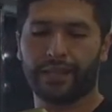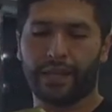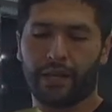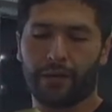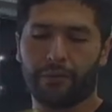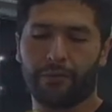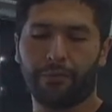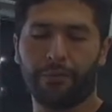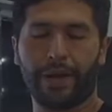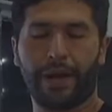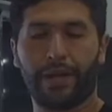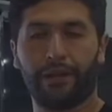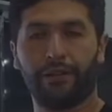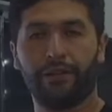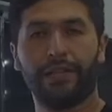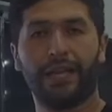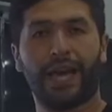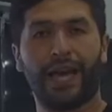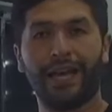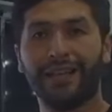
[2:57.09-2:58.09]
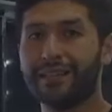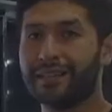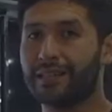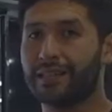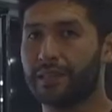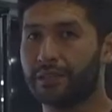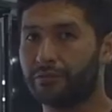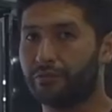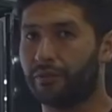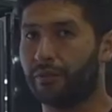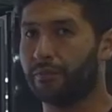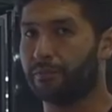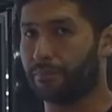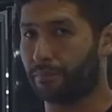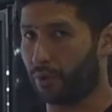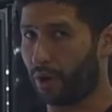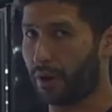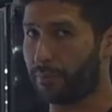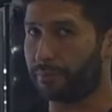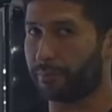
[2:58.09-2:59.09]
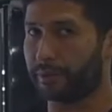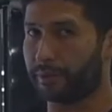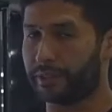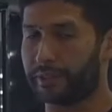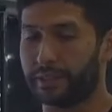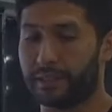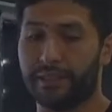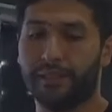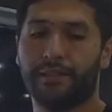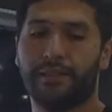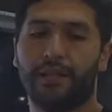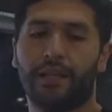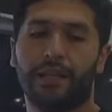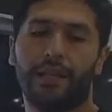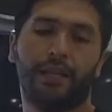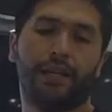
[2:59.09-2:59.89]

kind of panel has different properties.